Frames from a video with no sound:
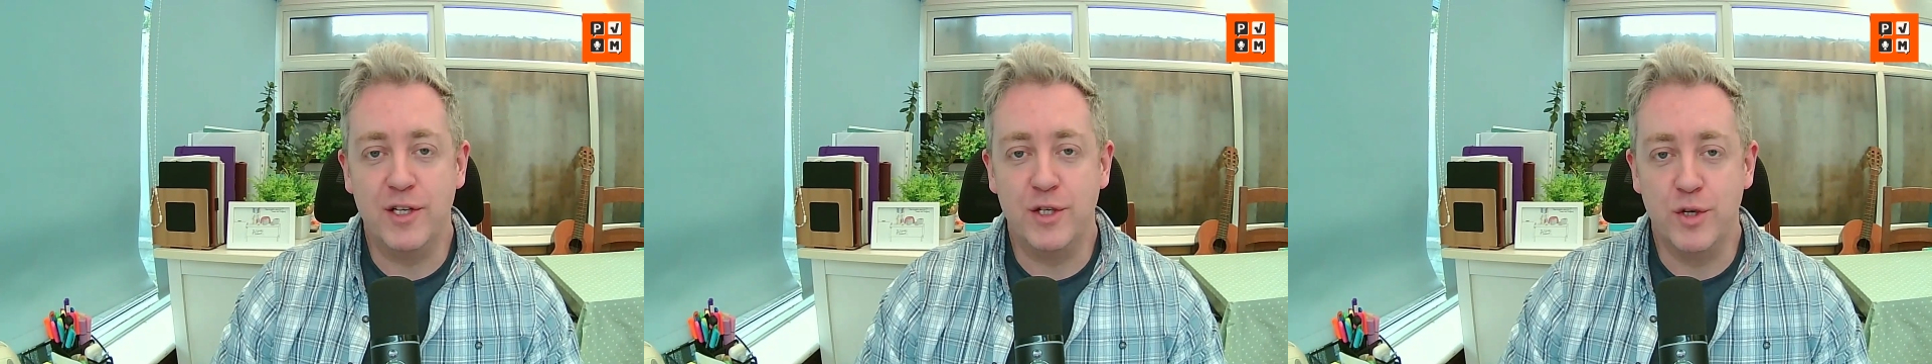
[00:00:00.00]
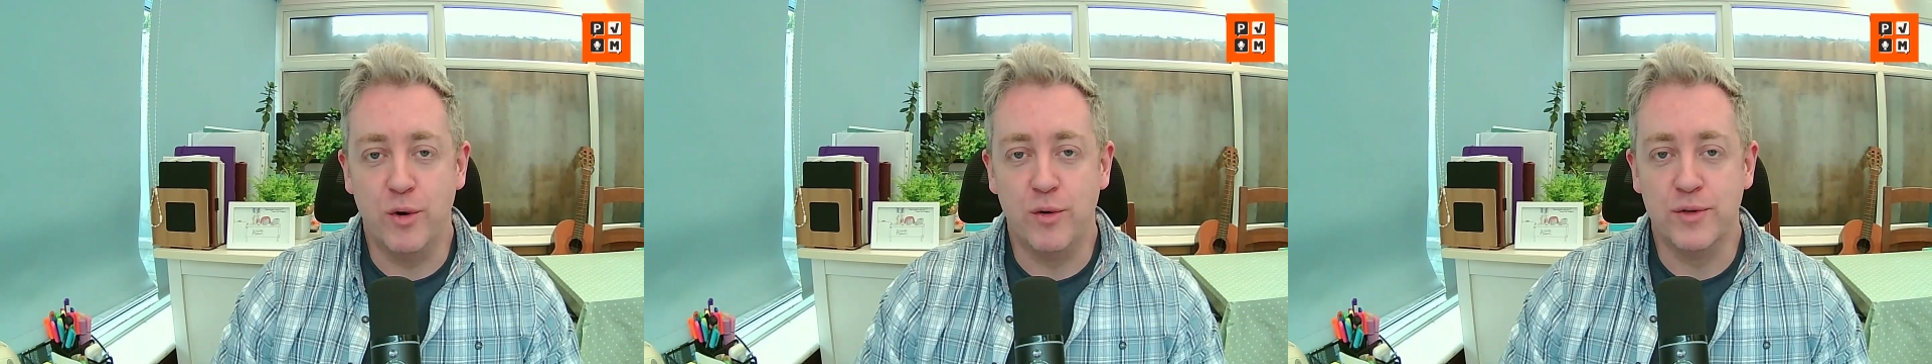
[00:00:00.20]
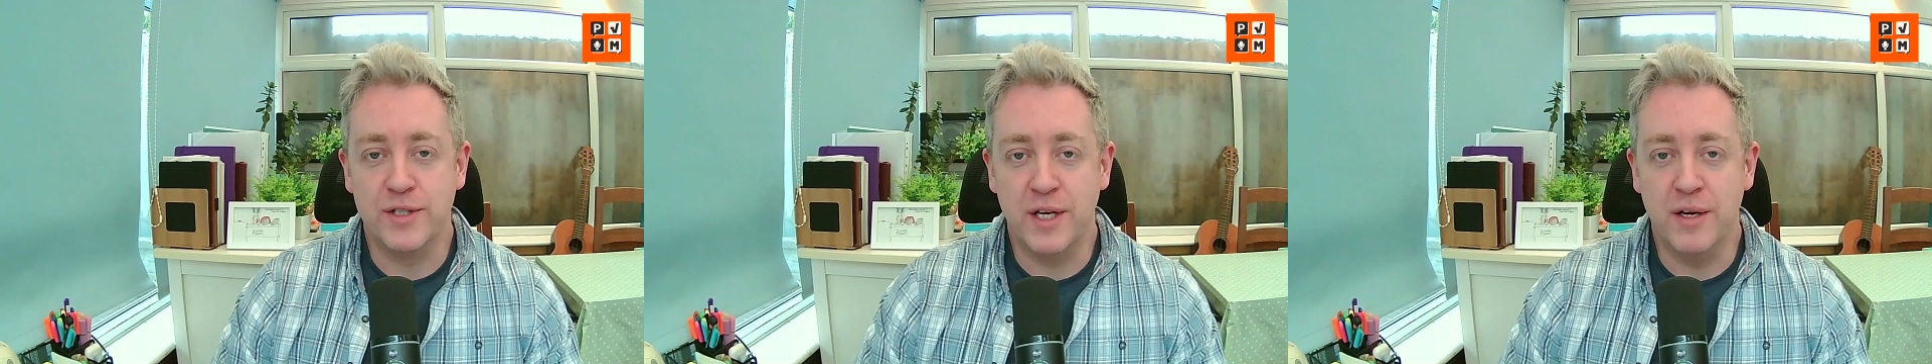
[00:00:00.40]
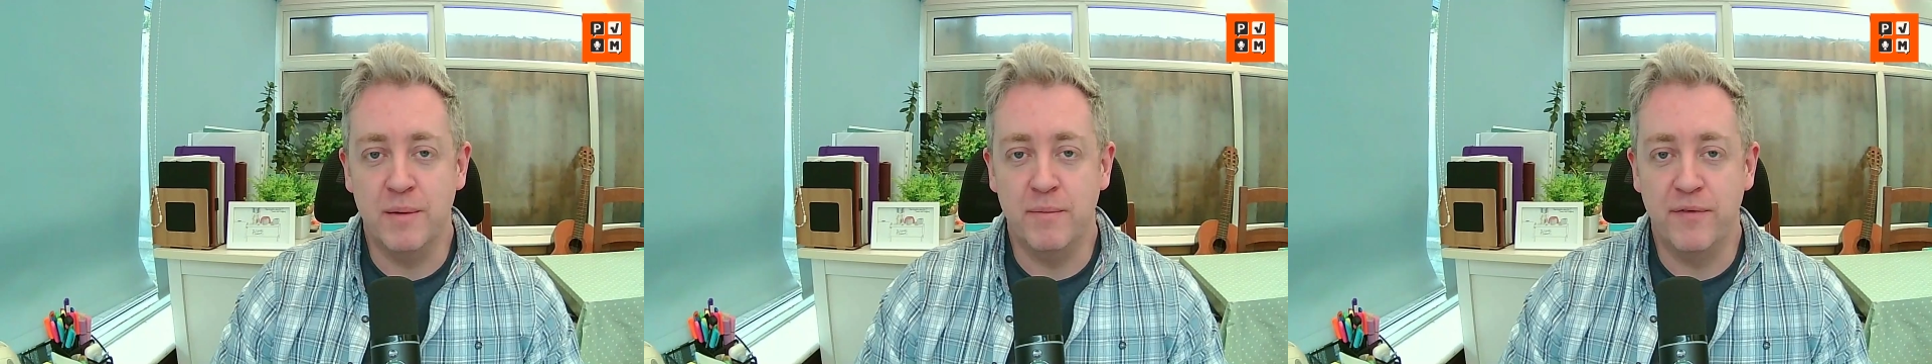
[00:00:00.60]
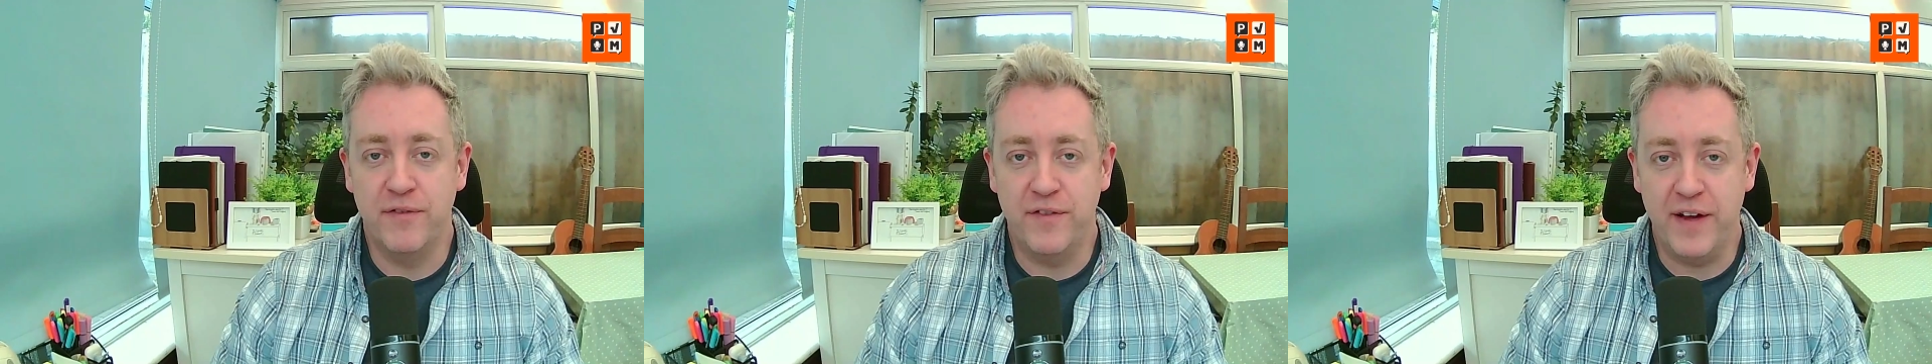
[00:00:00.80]

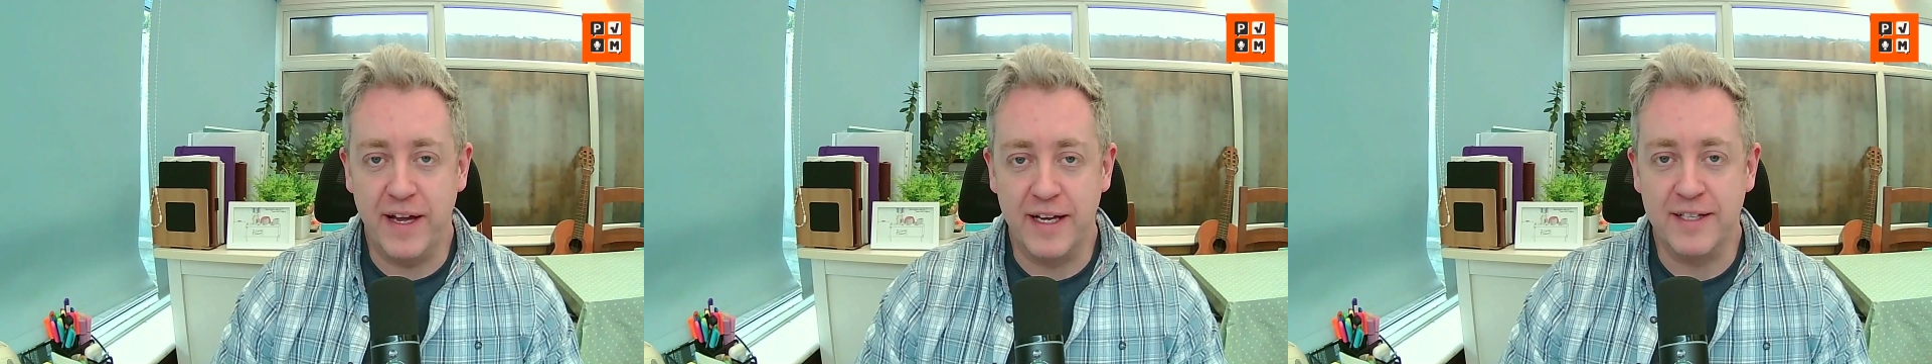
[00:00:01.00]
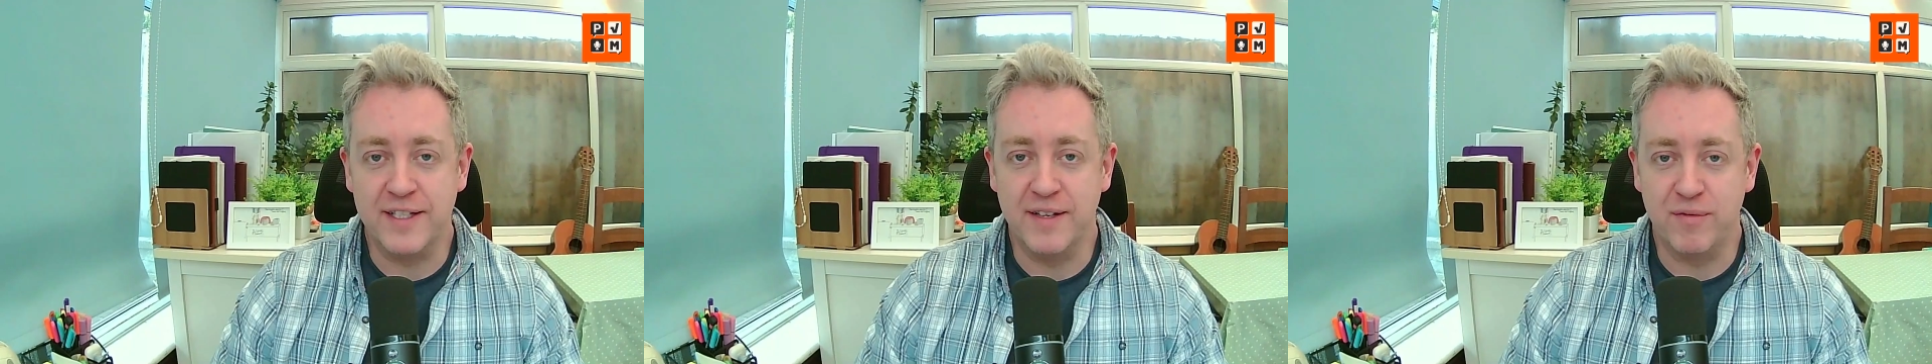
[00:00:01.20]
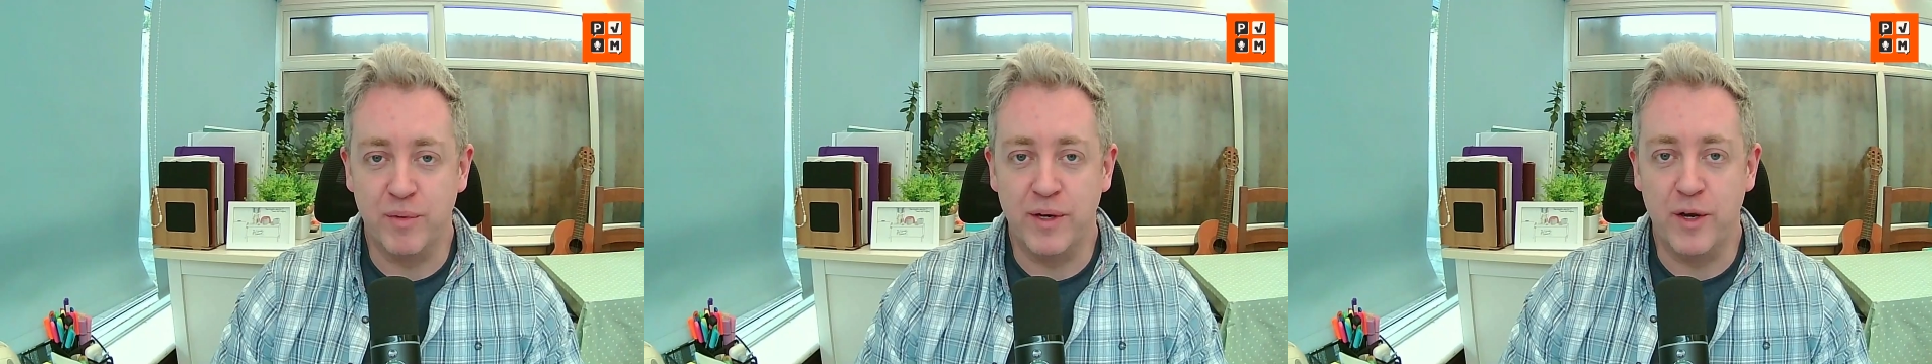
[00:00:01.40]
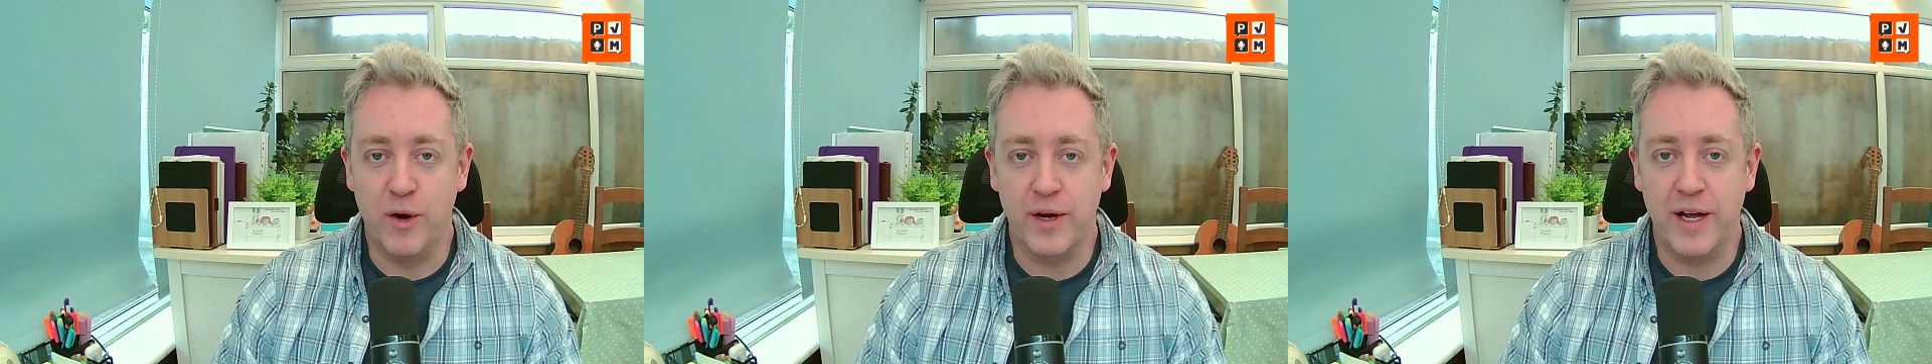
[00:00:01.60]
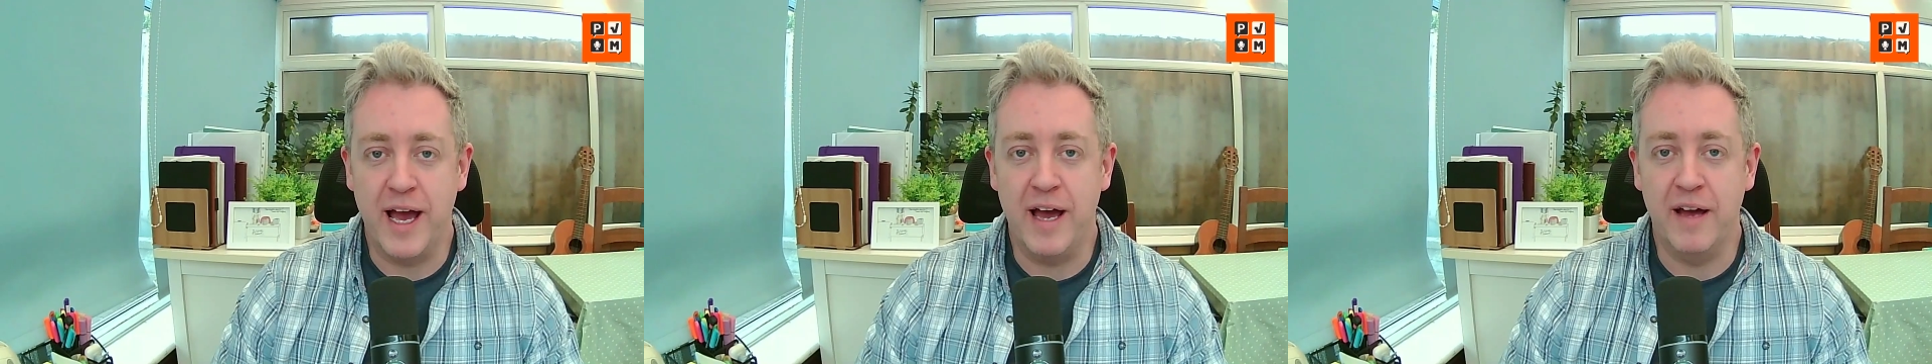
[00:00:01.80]
short-term fix if we're
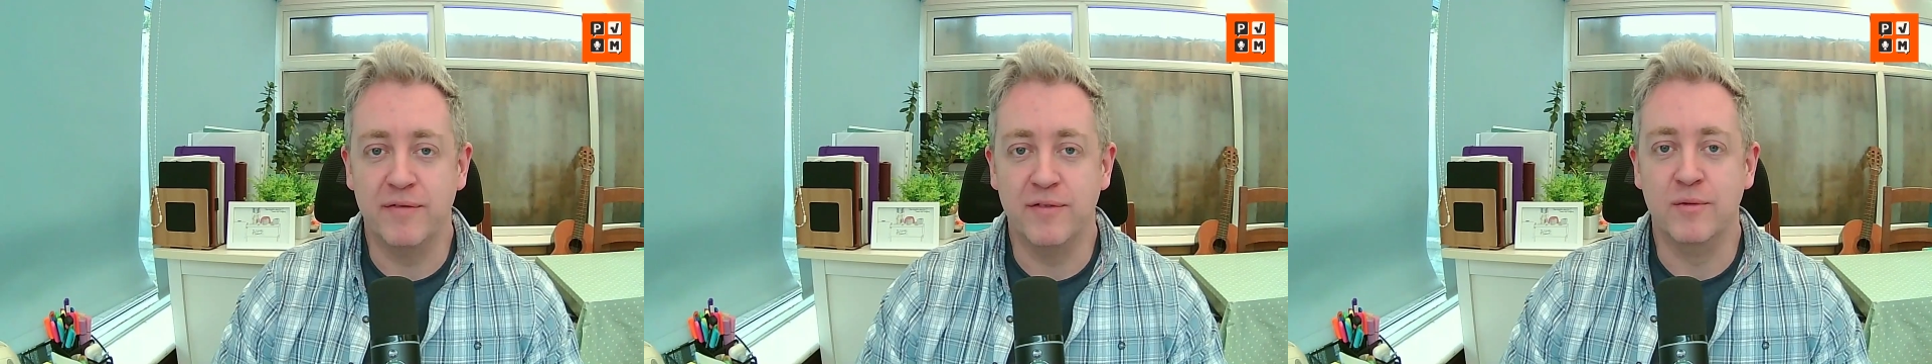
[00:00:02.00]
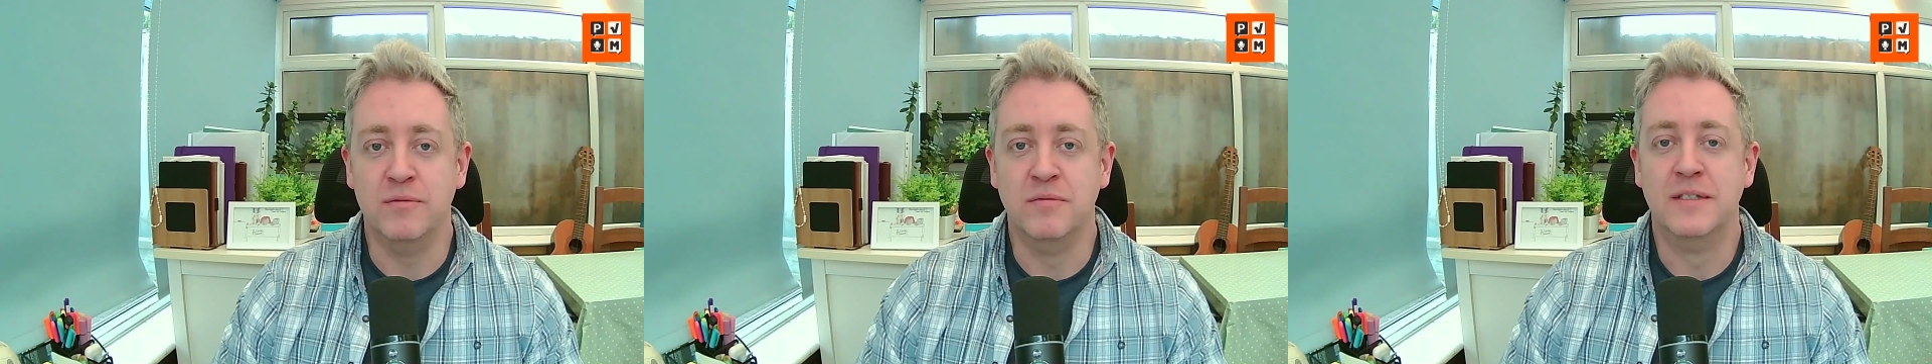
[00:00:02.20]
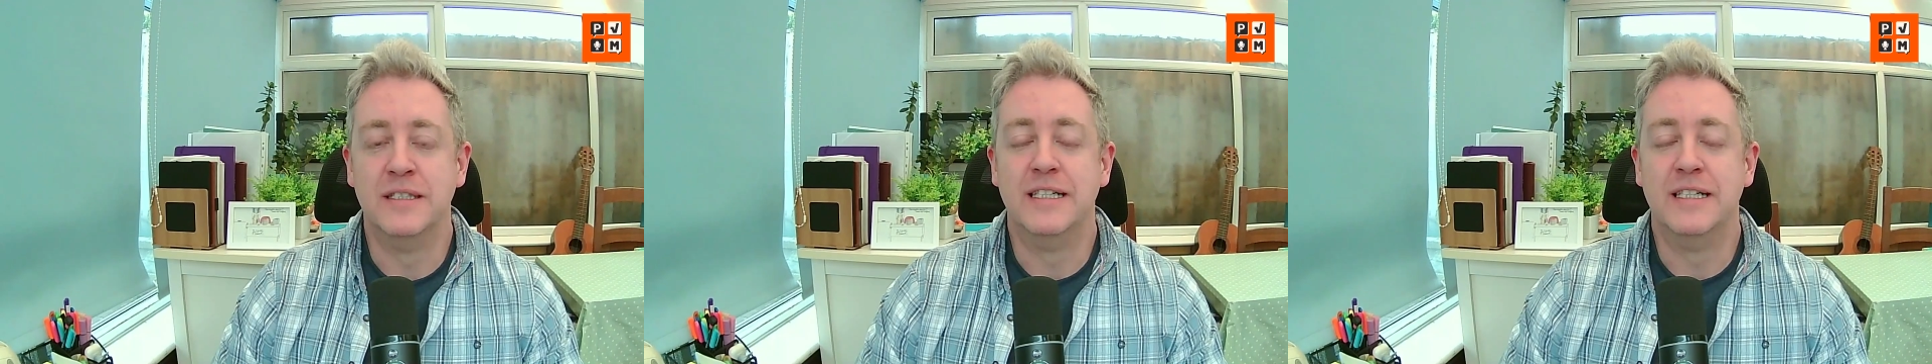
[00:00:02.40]
not careful